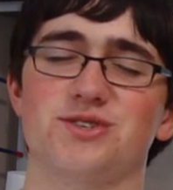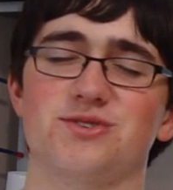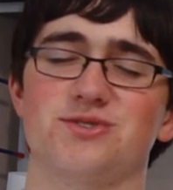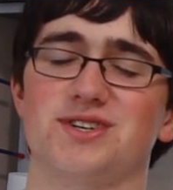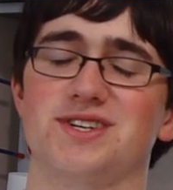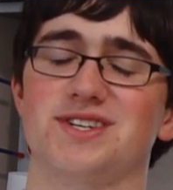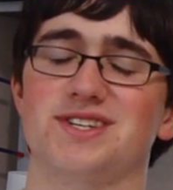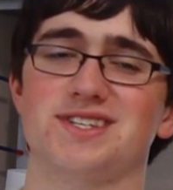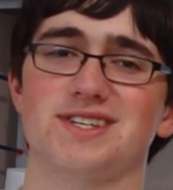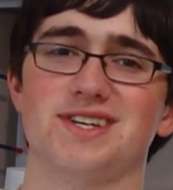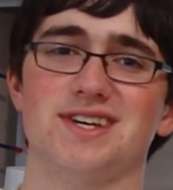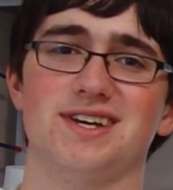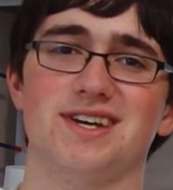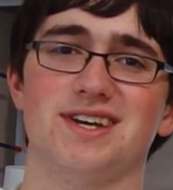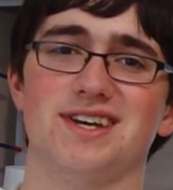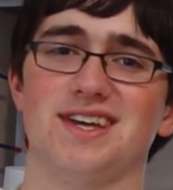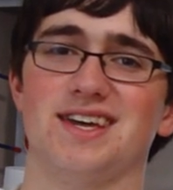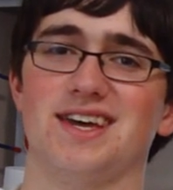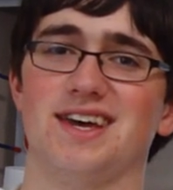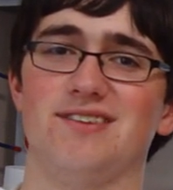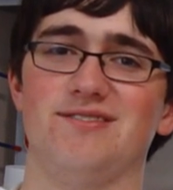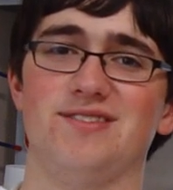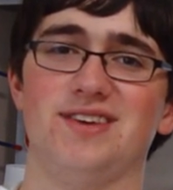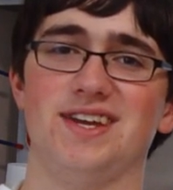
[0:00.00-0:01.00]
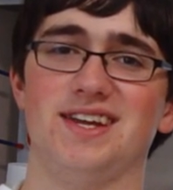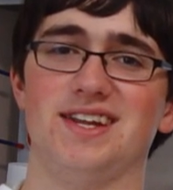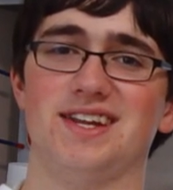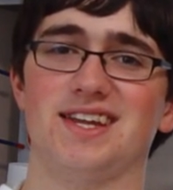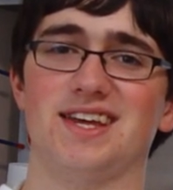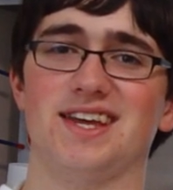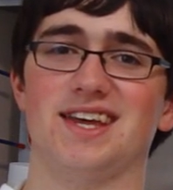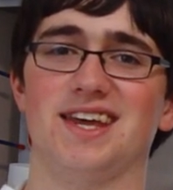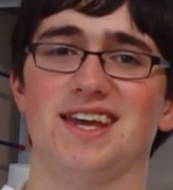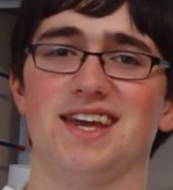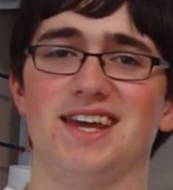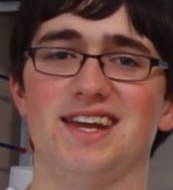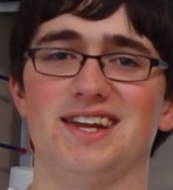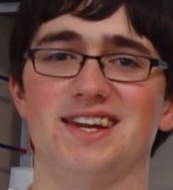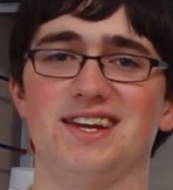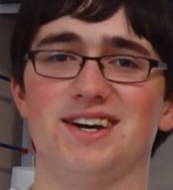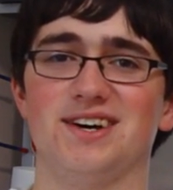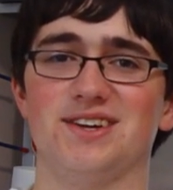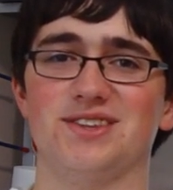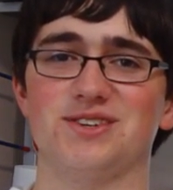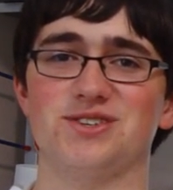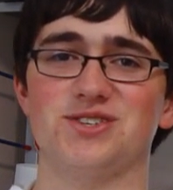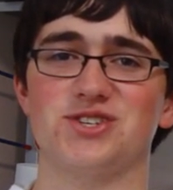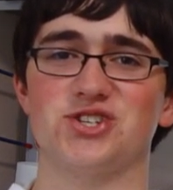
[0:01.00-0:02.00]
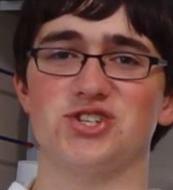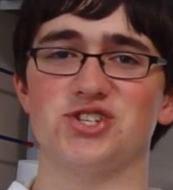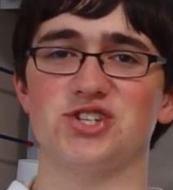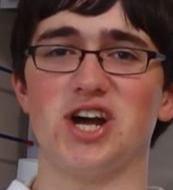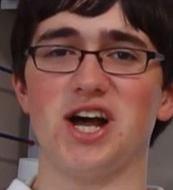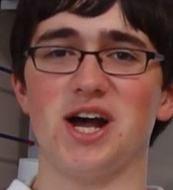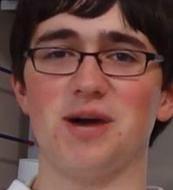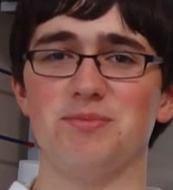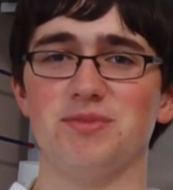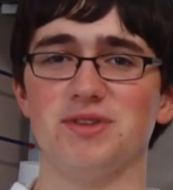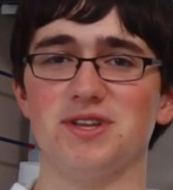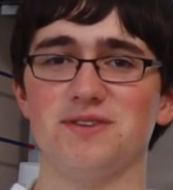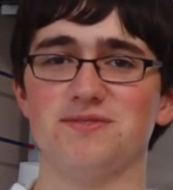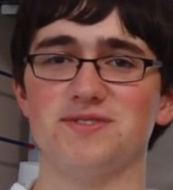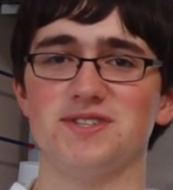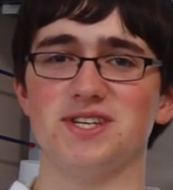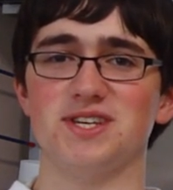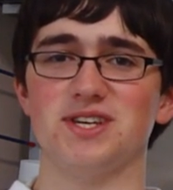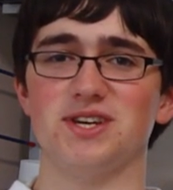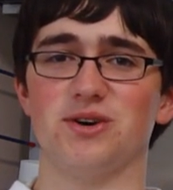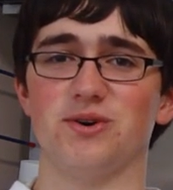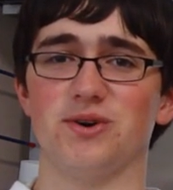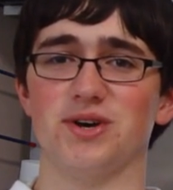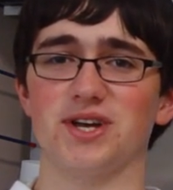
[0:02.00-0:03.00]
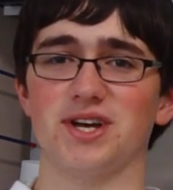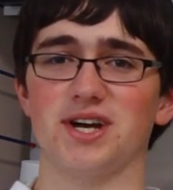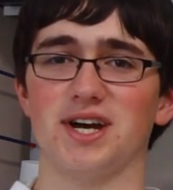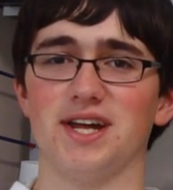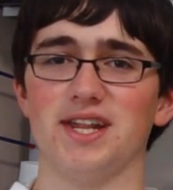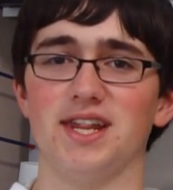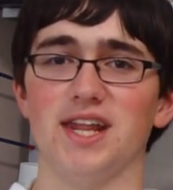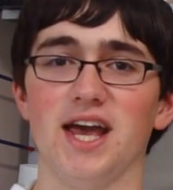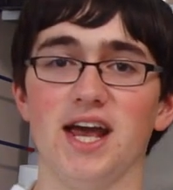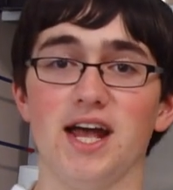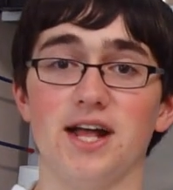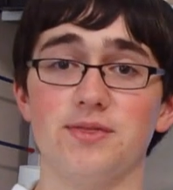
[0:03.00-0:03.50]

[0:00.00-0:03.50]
trees. I mean, you know, there's shoplifting going on.